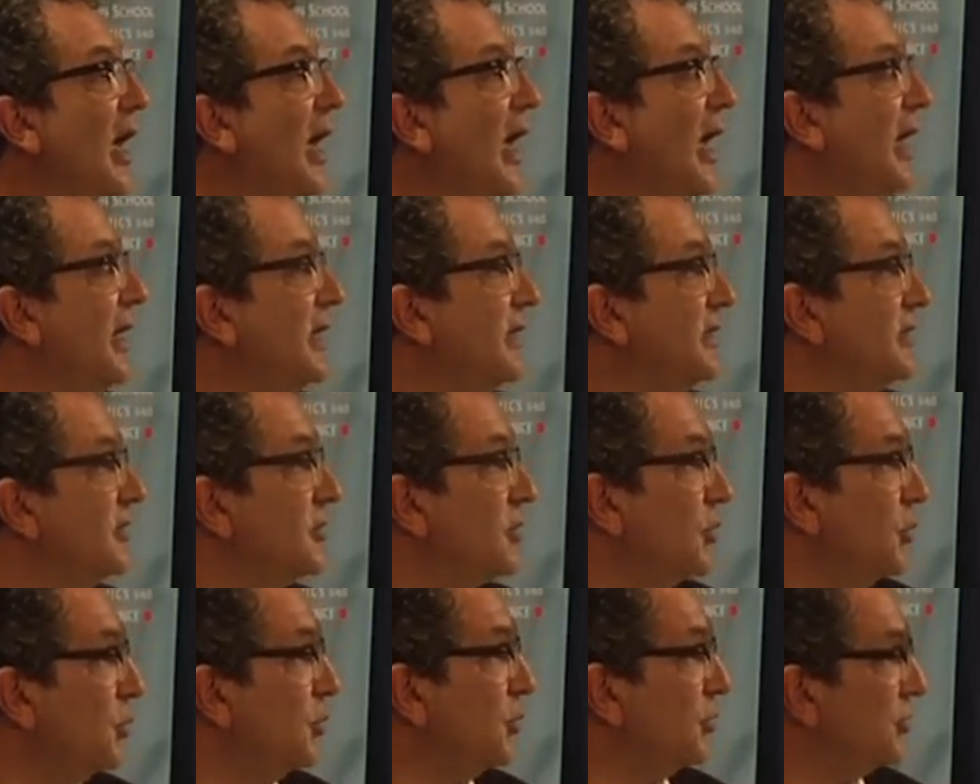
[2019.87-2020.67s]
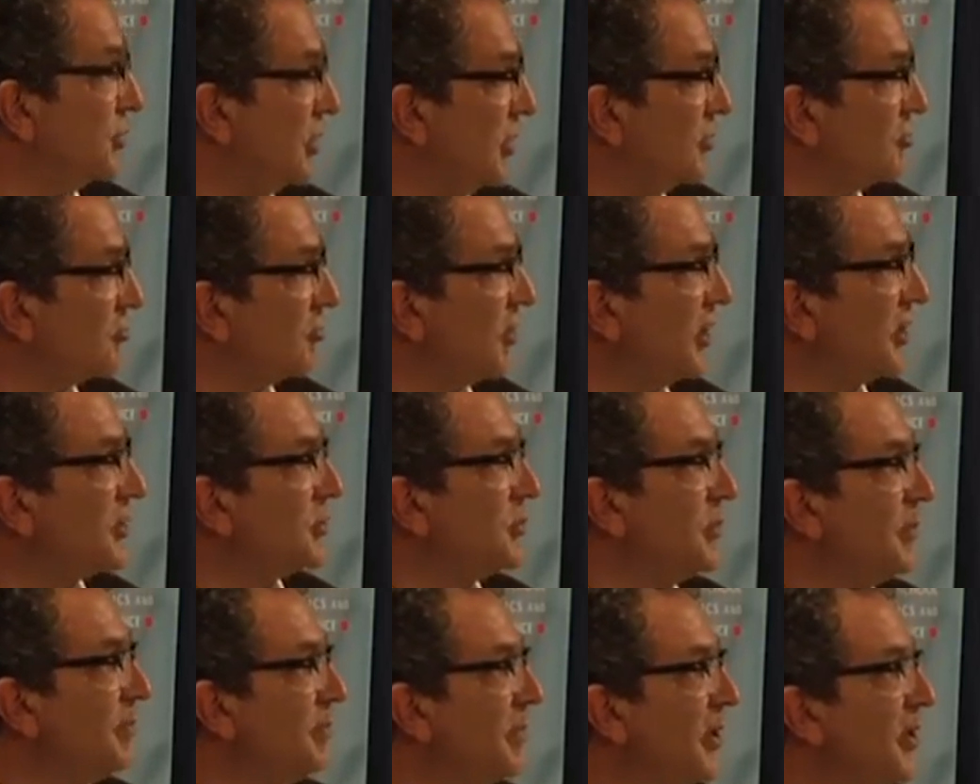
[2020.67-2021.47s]
and also try
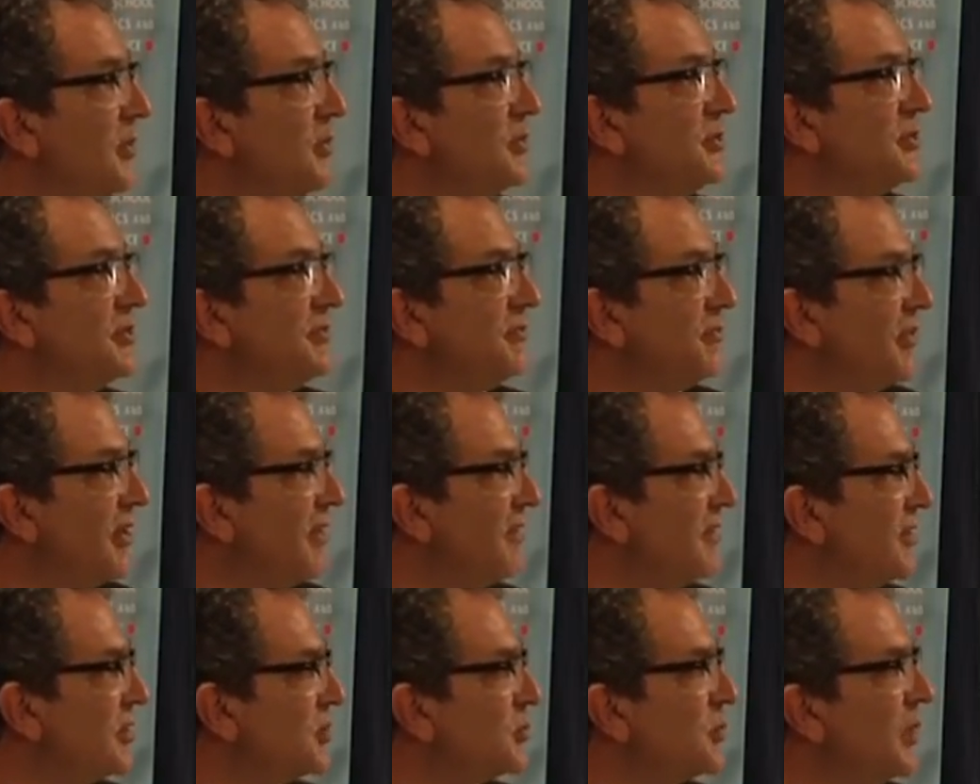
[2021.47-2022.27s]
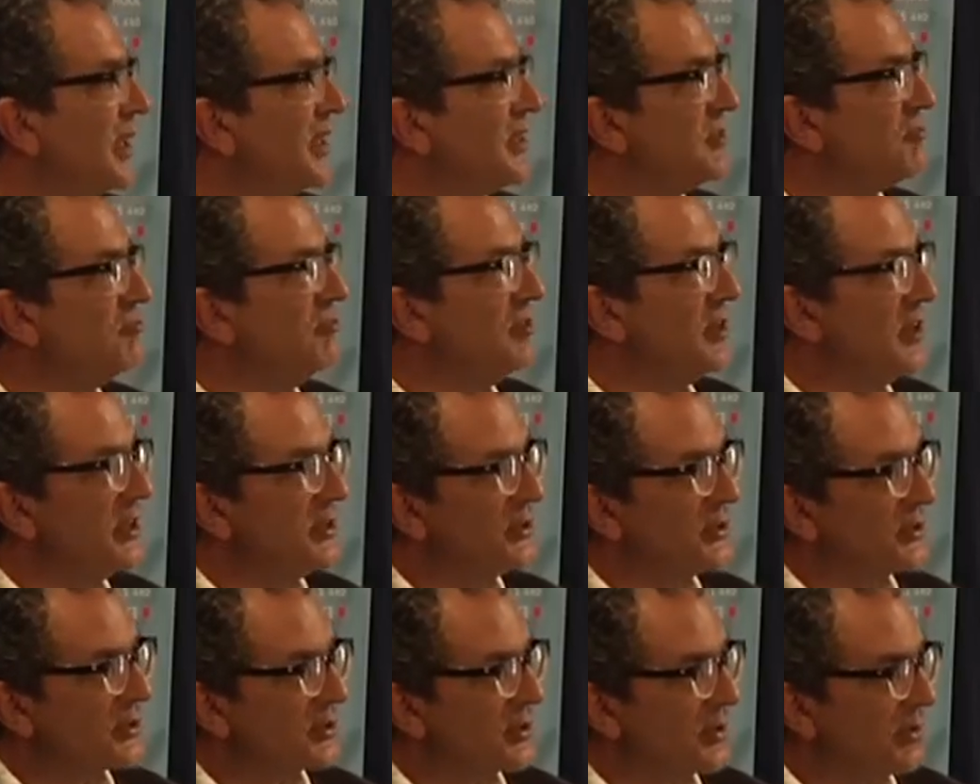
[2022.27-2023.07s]
to impose in various ways
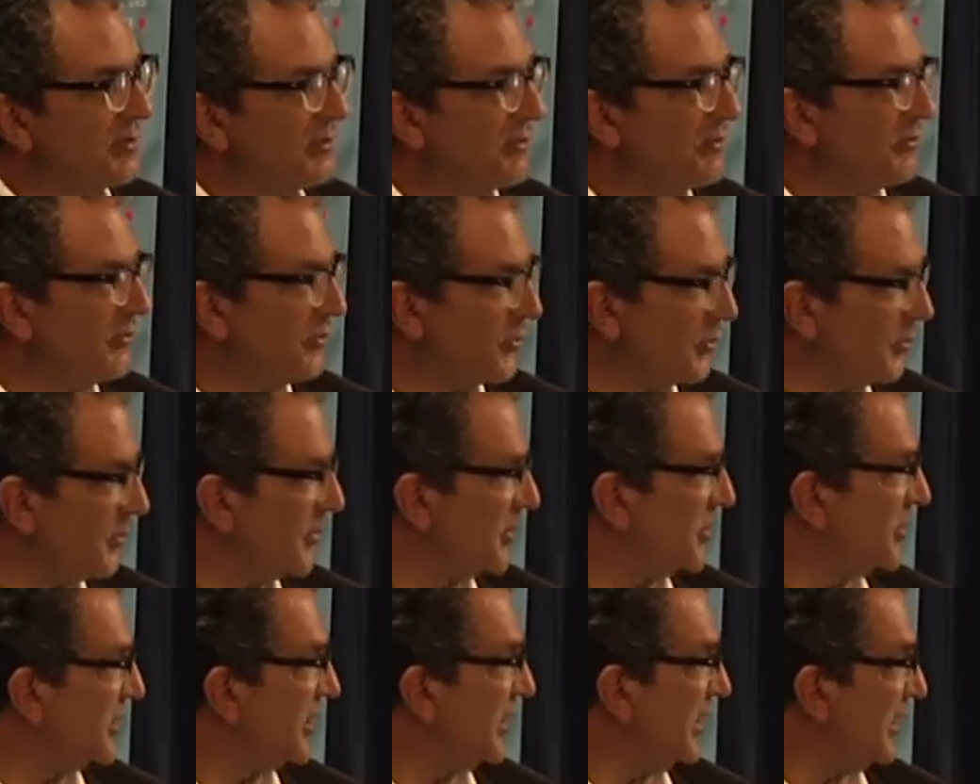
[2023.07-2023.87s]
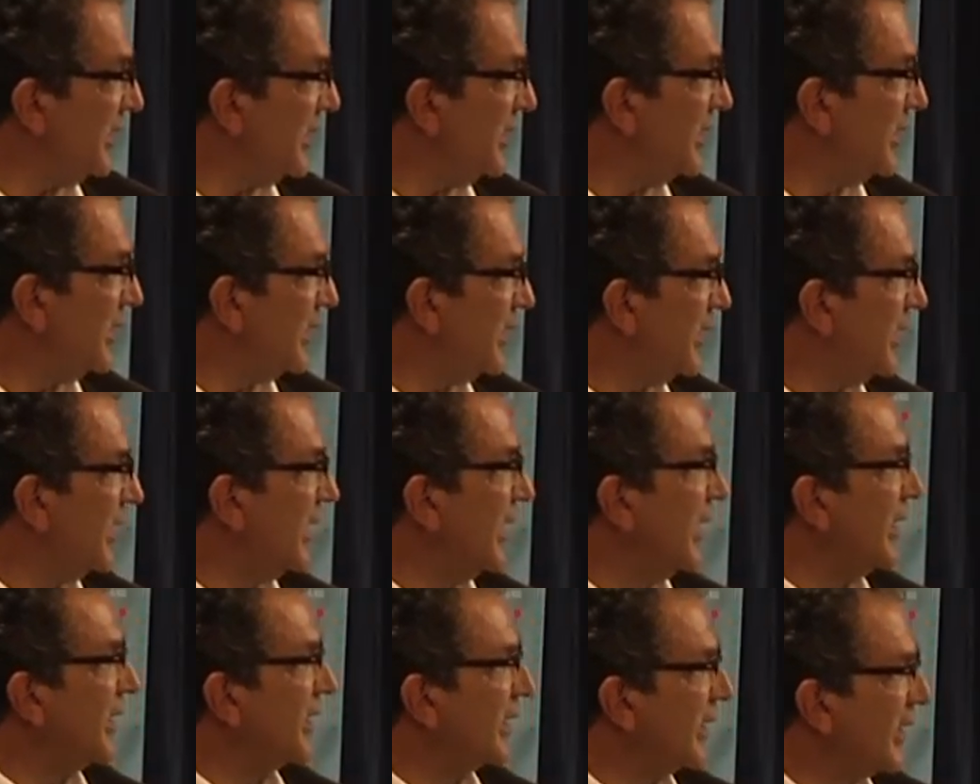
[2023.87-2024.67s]
religious conformity
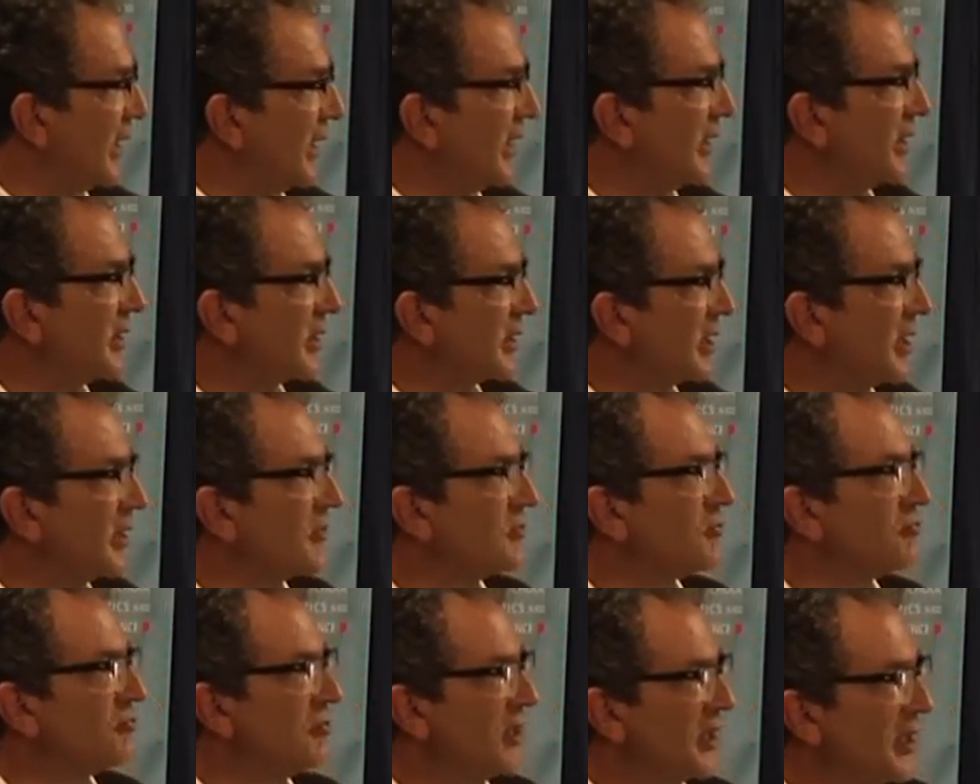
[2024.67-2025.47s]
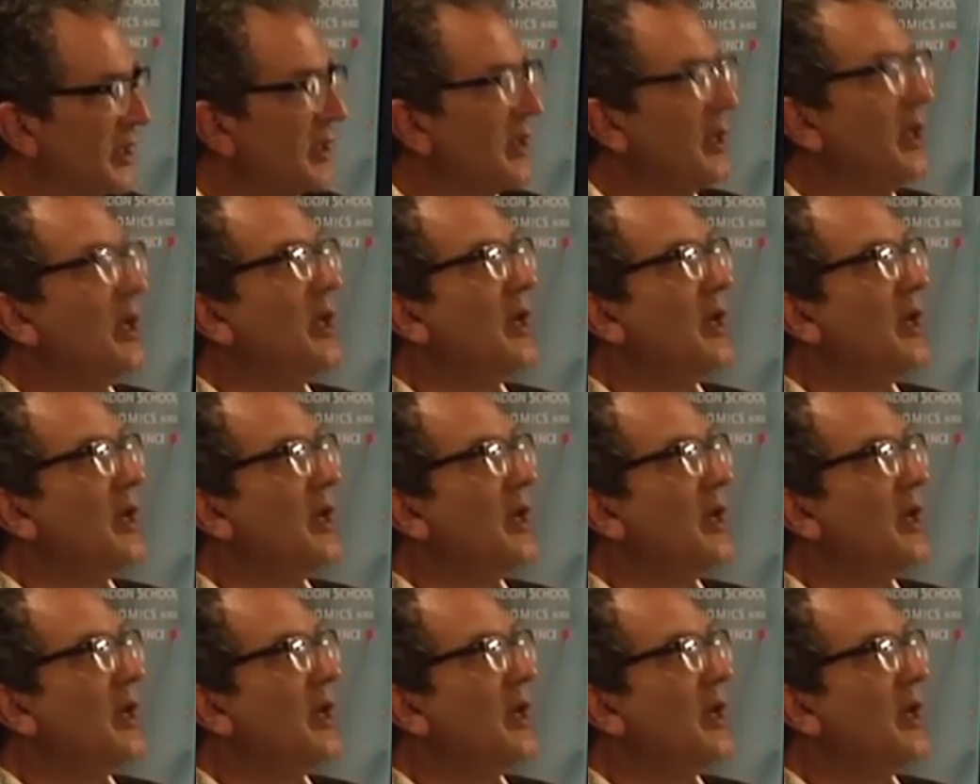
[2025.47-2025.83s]
in a country